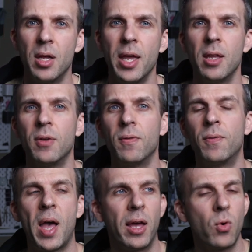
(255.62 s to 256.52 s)
And
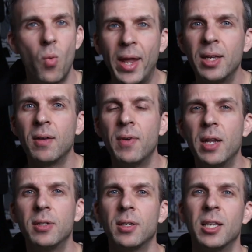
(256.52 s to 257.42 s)
at a wedding
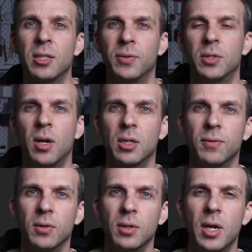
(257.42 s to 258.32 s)
event, as a
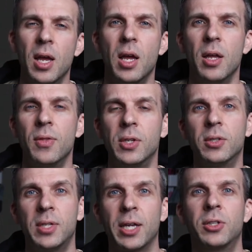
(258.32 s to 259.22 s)
photographer, this
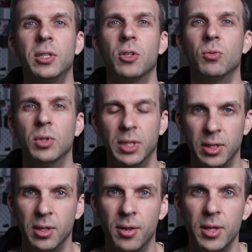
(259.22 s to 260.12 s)
is actually a really
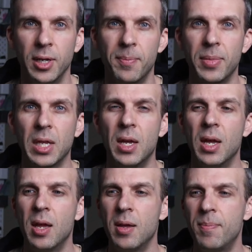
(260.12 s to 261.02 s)
good thing.
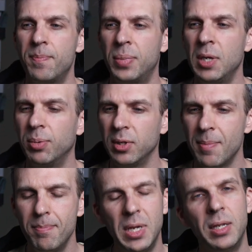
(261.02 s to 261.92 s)
People
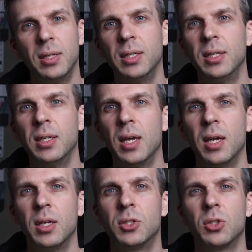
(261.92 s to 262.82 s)
immediately
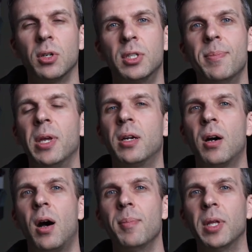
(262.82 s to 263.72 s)
started to make
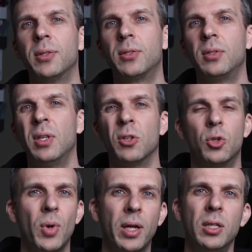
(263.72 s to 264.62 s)
comments, either
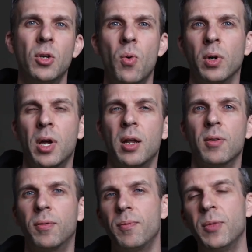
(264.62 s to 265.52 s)
directly or kind
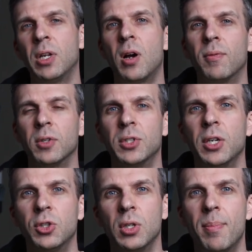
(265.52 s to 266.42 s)
of in
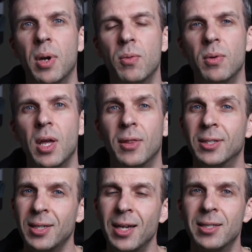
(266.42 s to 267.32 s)
conversation, about the
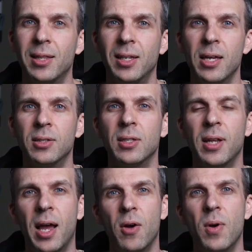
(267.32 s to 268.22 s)
size of the lens and
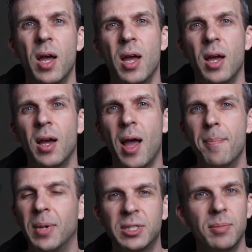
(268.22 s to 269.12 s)
how I
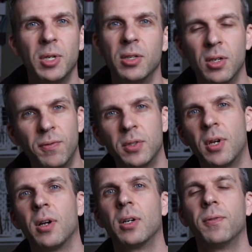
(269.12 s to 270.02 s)
must have been a good
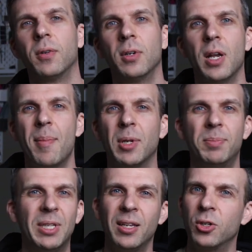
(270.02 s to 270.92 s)
photographer and I must
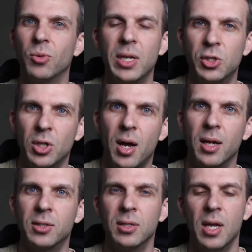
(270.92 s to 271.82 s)
be getting great
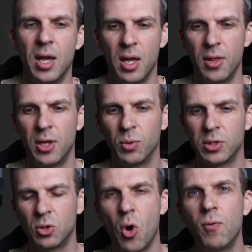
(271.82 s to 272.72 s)
shots. And there was
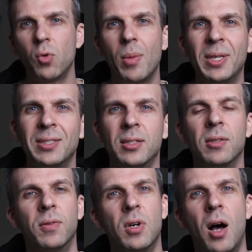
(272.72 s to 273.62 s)
this overwhelming sense
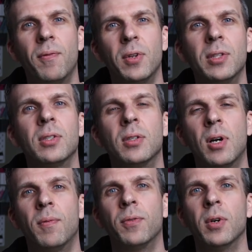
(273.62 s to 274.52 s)
of confidence and
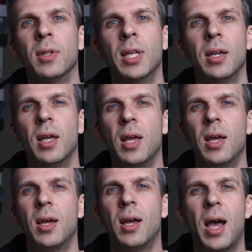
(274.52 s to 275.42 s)
comfort that
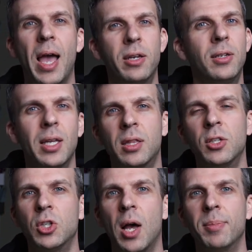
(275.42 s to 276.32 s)
I could get the
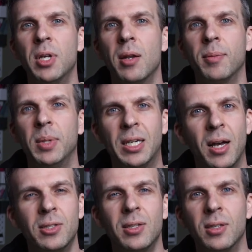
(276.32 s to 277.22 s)
job done
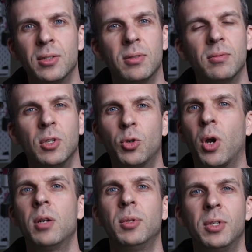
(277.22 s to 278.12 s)
because of this
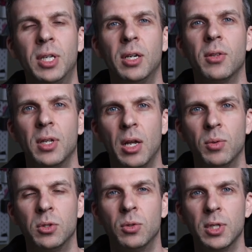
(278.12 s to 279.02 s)
incredible gear that I
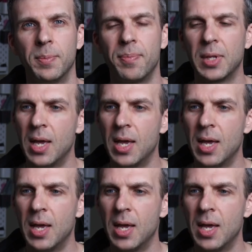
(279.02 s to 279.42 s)
was using.